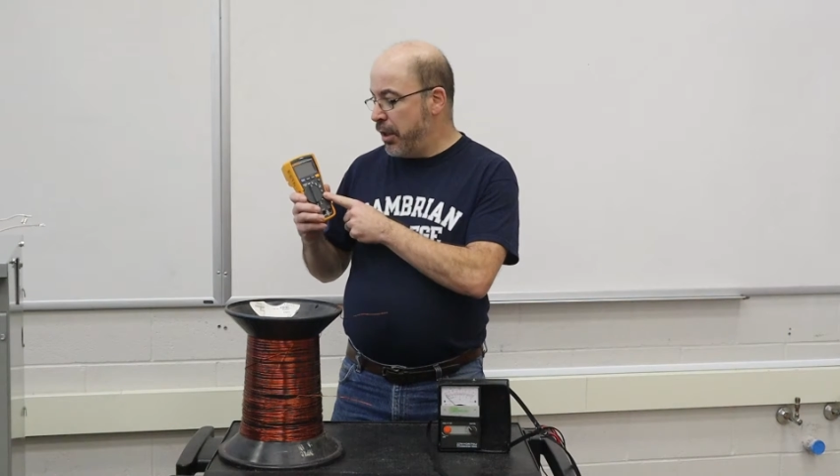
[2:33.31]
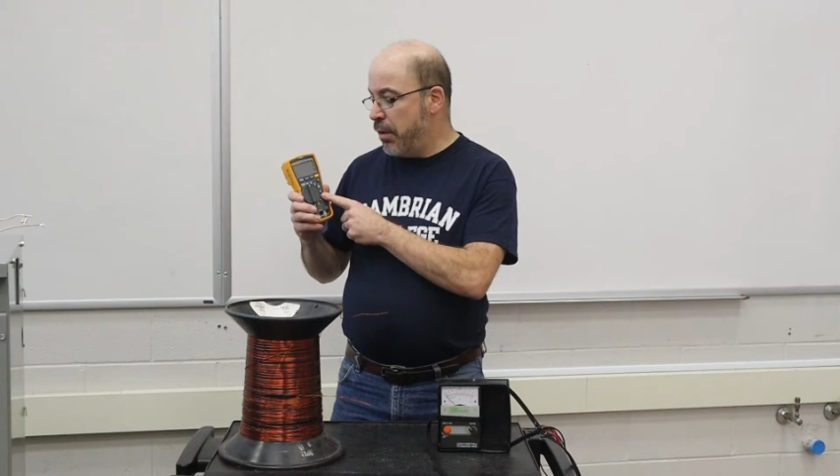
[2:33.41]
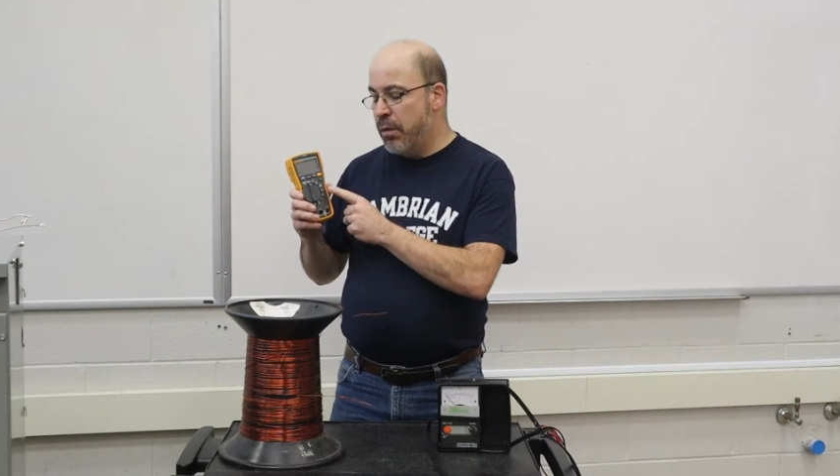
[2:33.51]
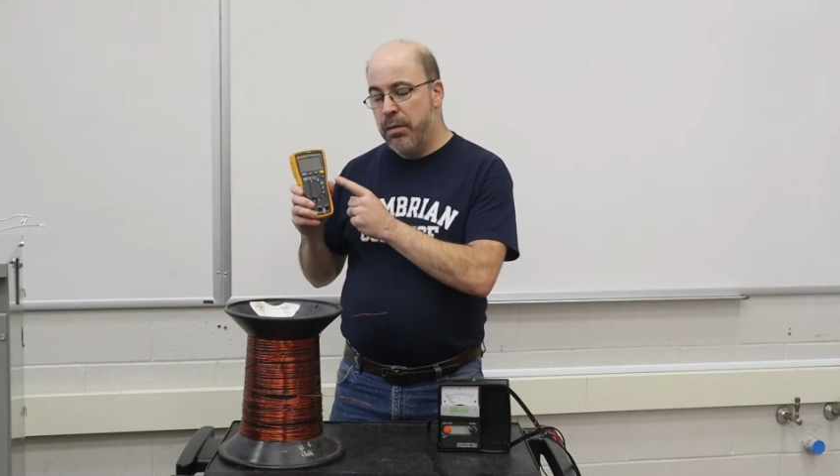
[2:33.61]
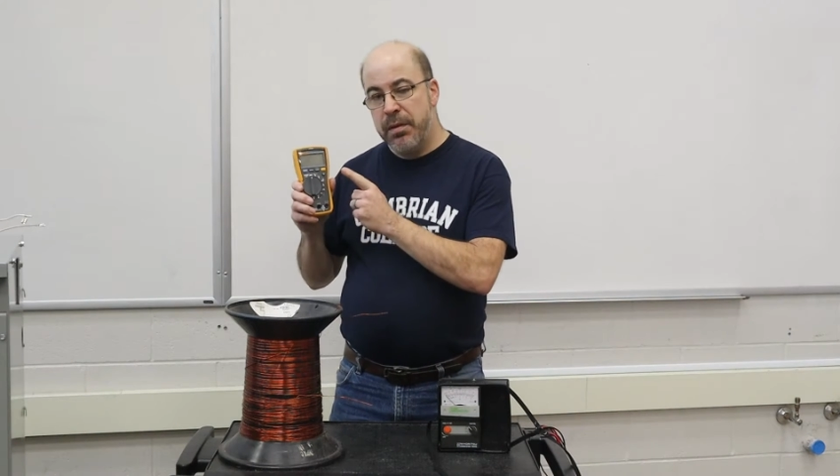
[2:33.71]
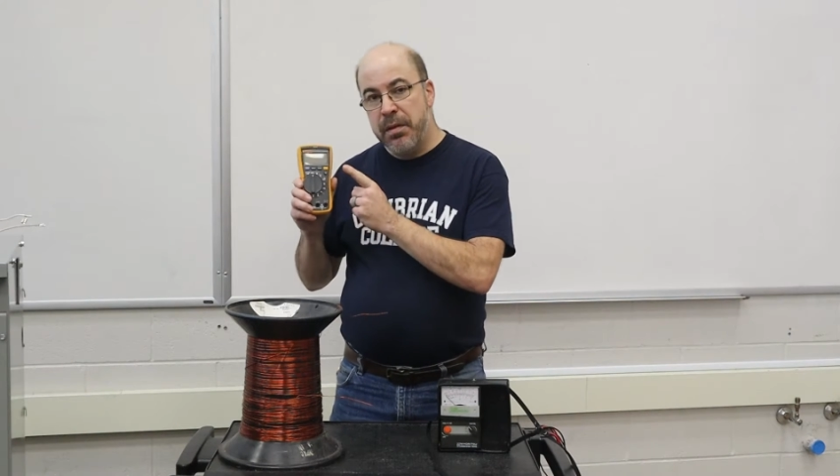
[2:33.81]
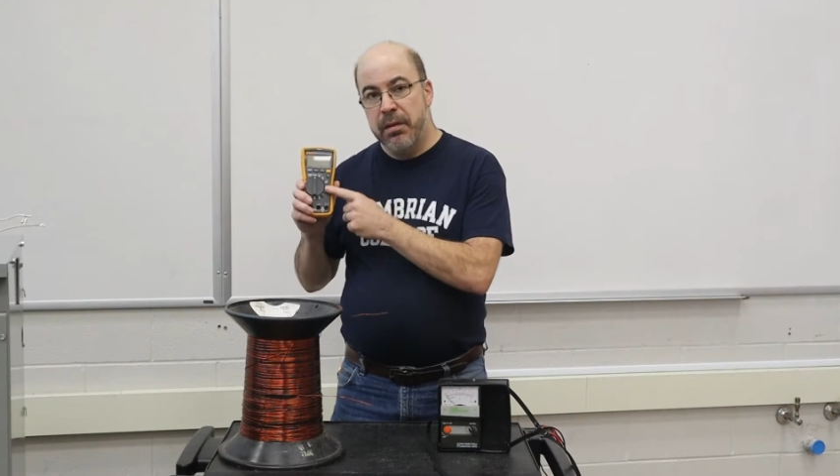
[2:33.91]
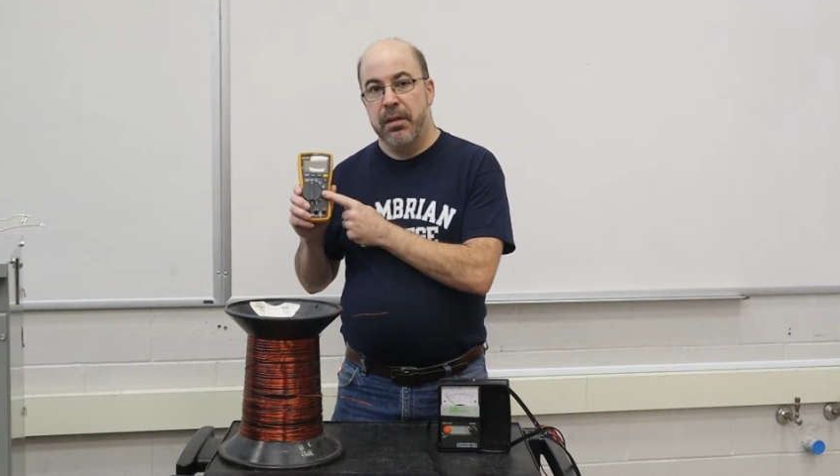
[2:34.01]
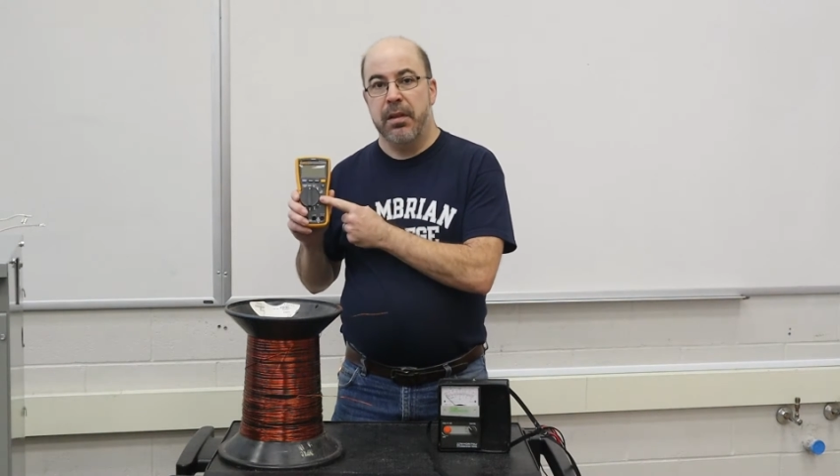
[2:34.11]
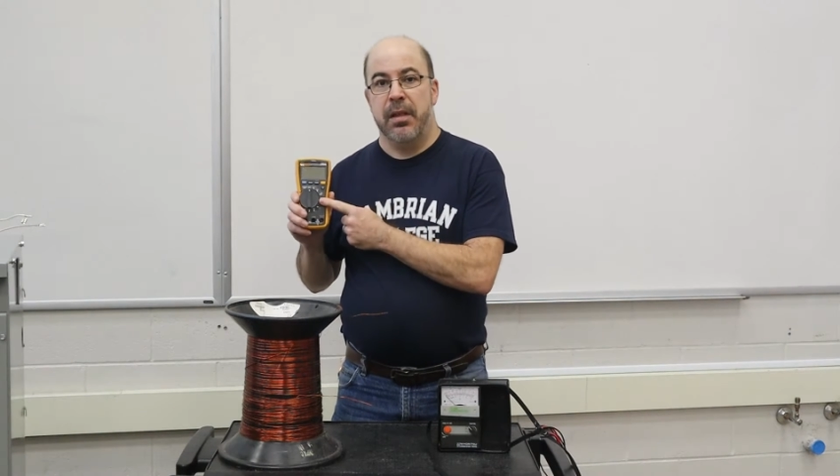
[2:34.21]

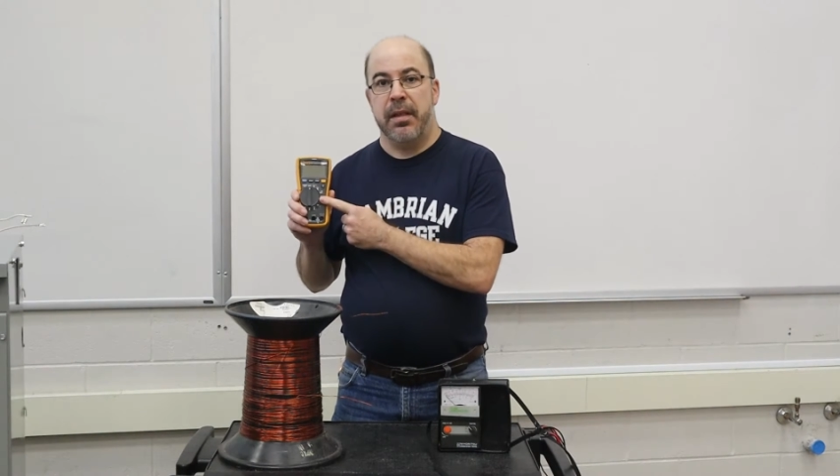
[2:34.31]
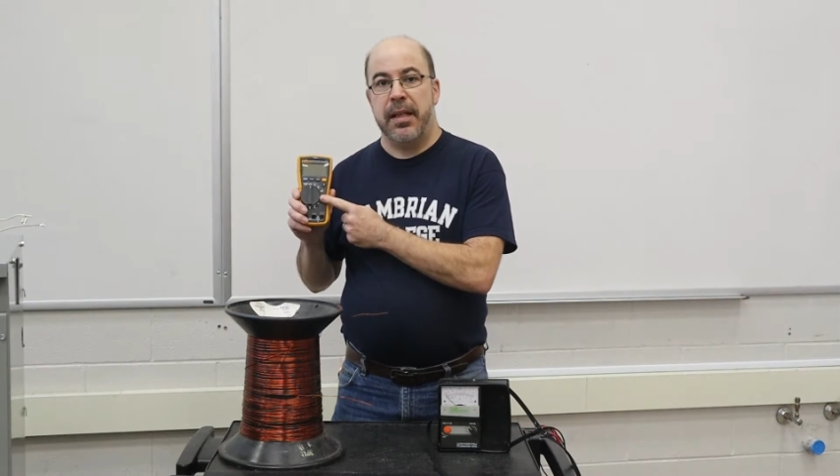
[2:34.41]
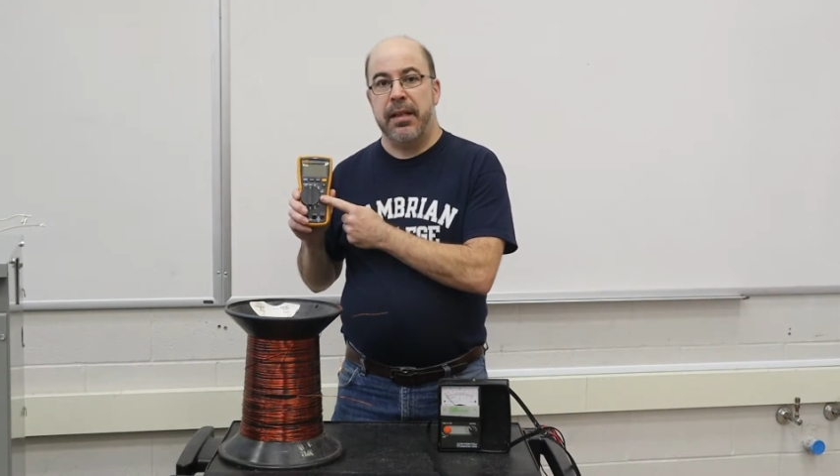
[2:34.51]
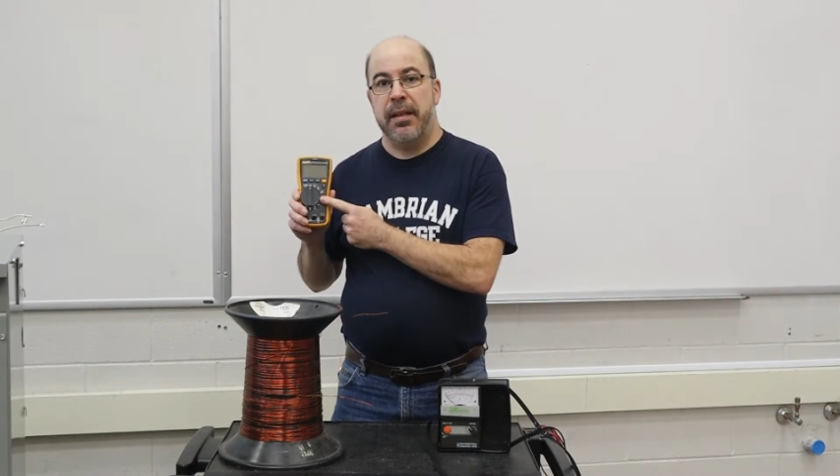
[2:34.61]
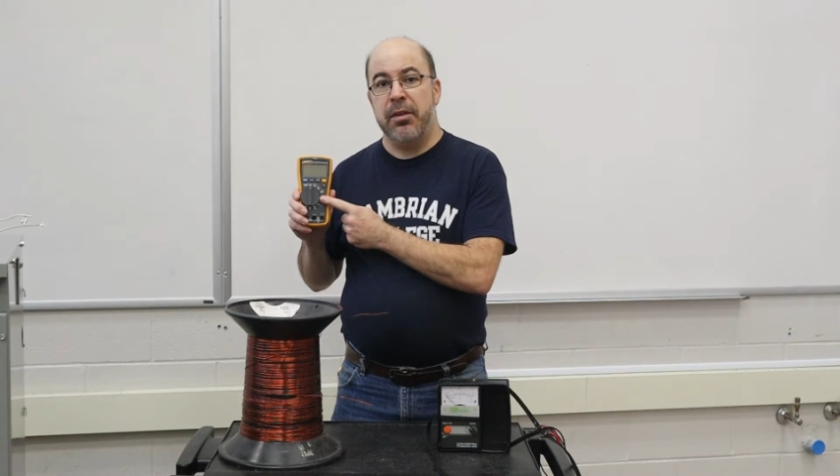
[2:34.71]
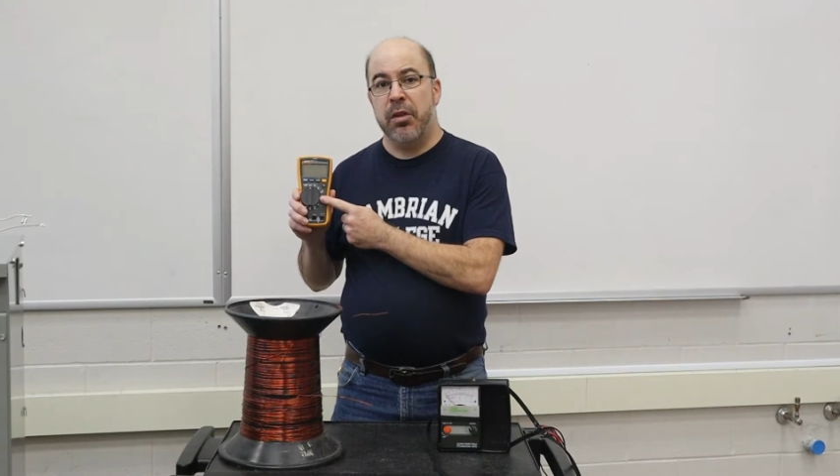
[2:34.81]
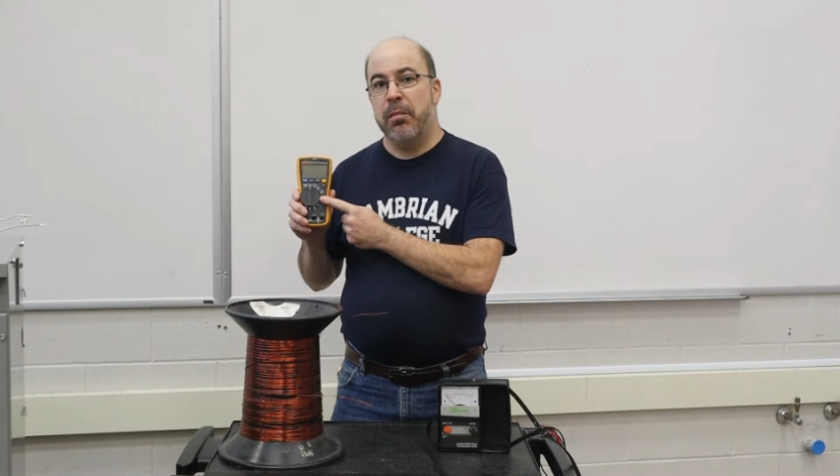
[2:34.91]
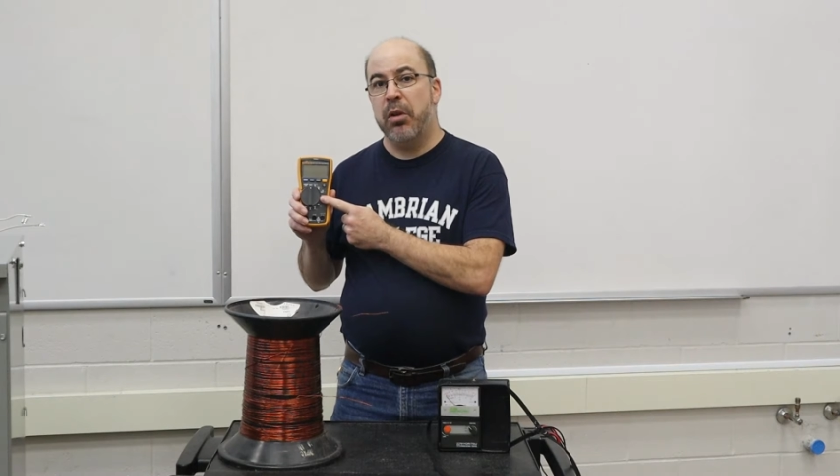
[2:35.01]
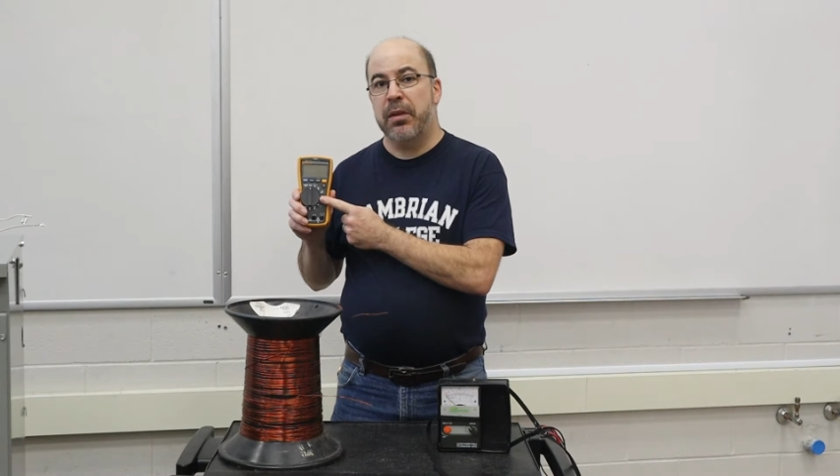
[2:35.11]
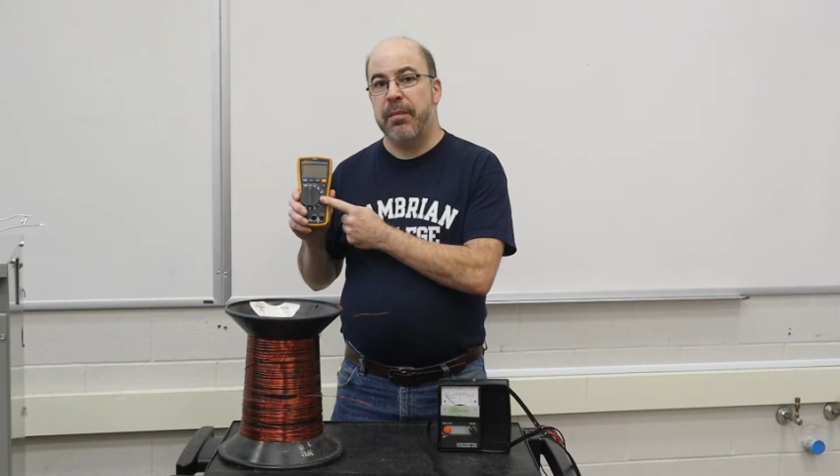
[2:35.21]
use the
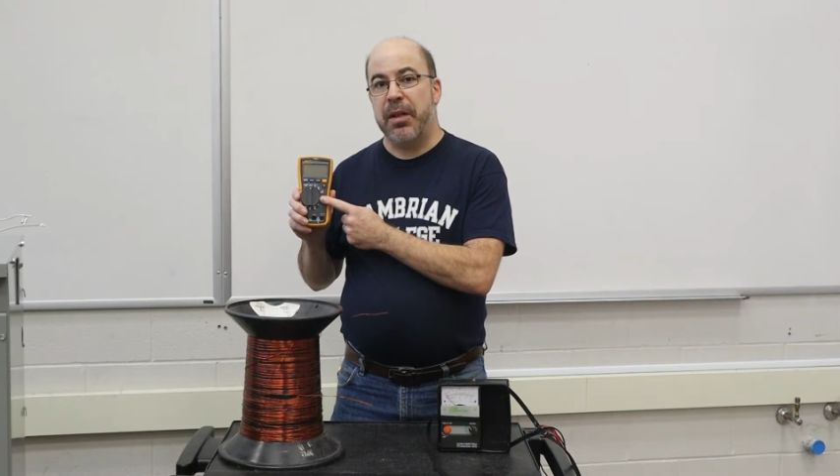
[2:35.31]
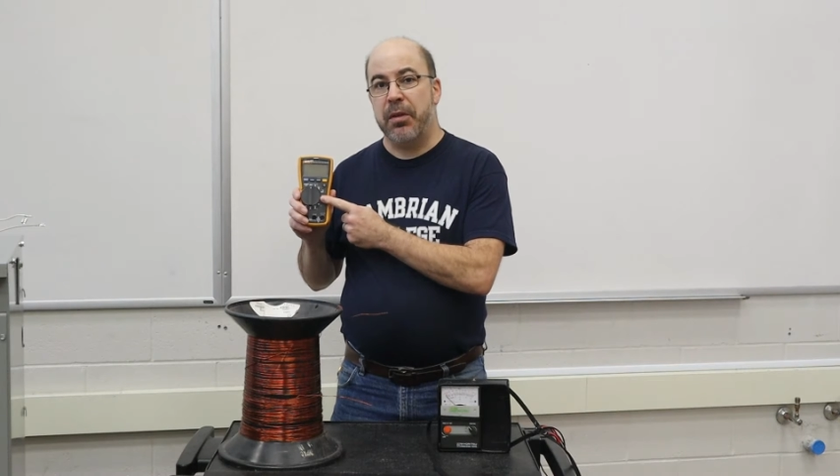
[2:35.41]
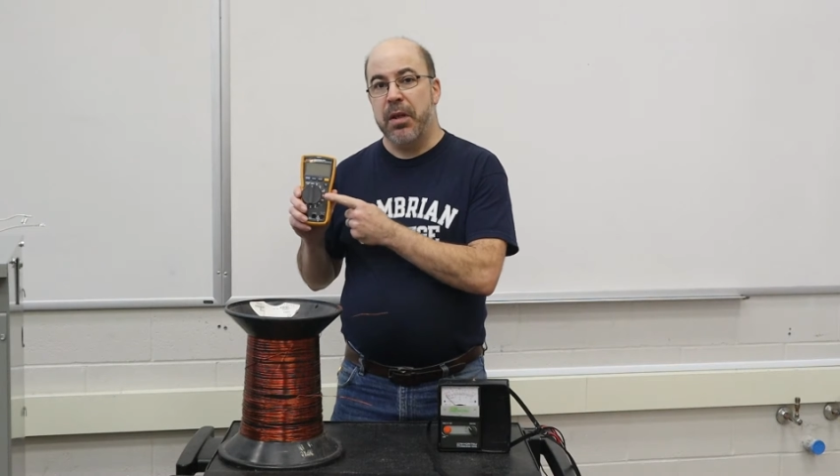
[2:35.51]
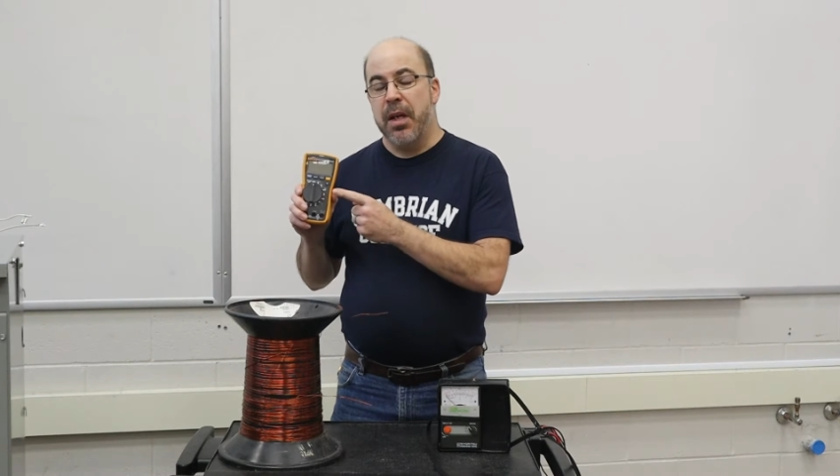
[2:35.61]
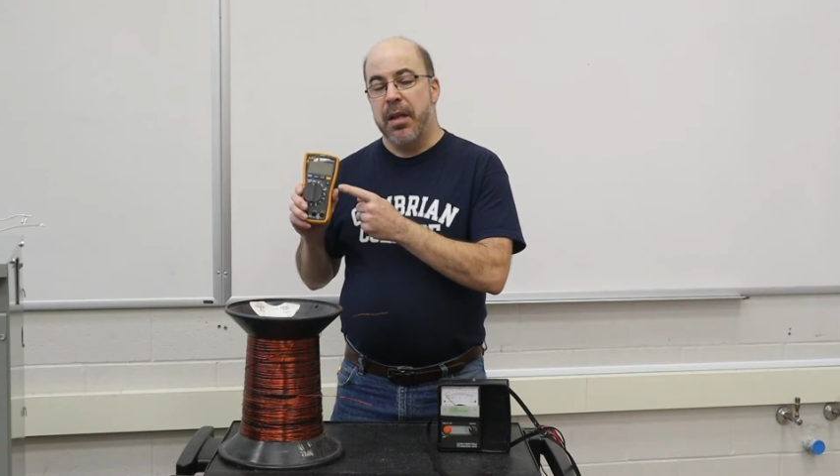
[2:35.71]
digital multimeter.